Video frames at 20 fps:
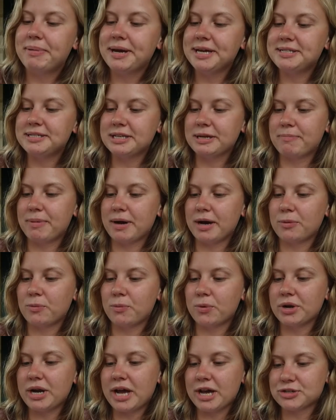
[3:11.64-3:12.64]
Basic, but
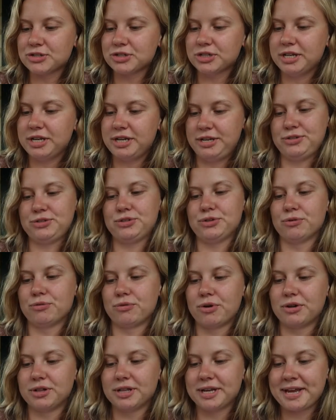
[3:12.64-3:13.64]
what actually is your
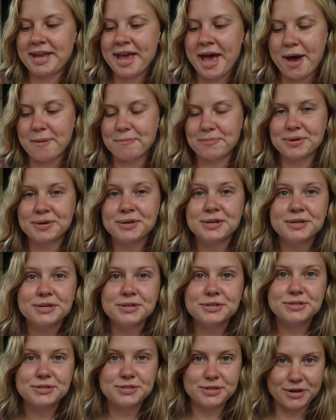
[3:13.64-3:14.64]
role at camp?
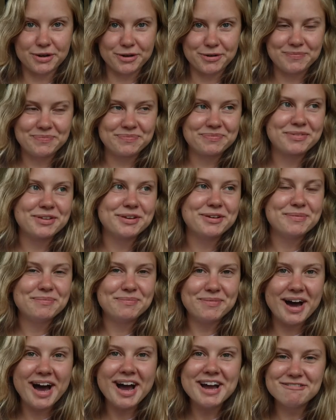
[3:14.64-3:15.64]
So
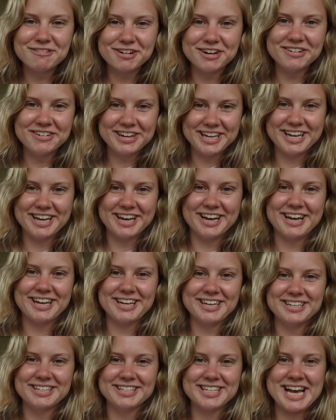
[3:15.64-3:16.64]
my role here
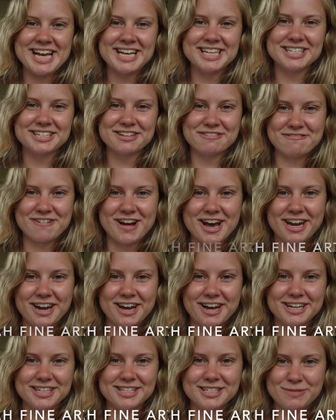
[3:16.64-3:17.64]
is as a fine
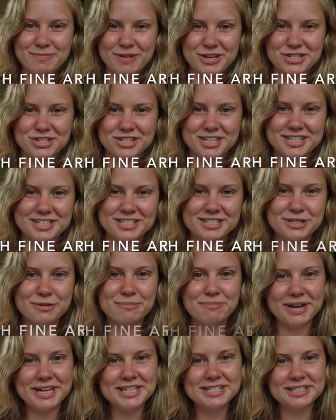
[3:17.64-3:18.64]
arts specialist.
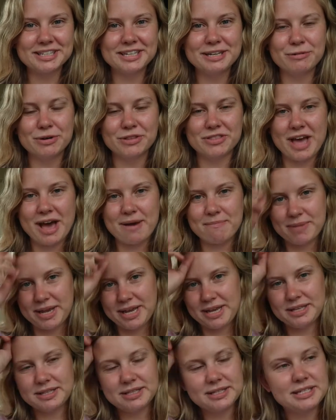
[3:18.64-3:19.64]
So basically what that
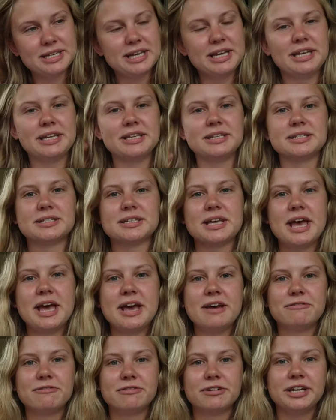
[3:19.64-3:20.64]
means is
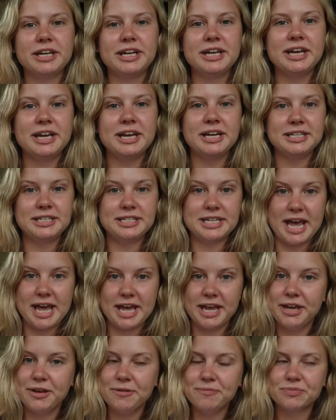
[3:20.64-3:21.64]
every
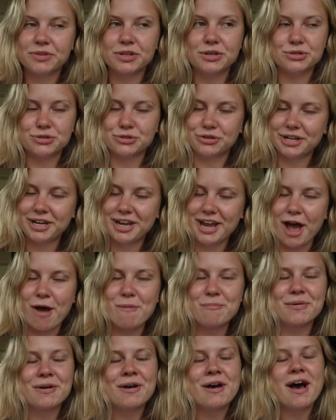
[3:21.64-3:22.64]
day during
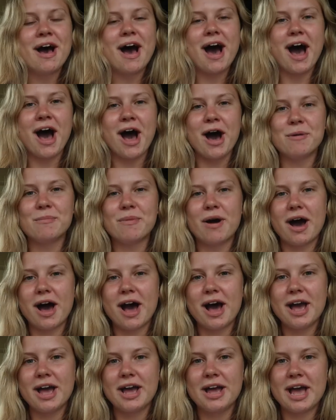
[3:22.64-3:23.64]
camp,
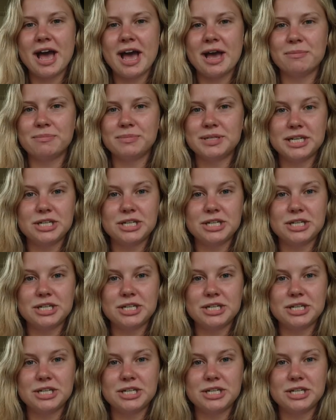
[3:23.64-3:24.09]
I am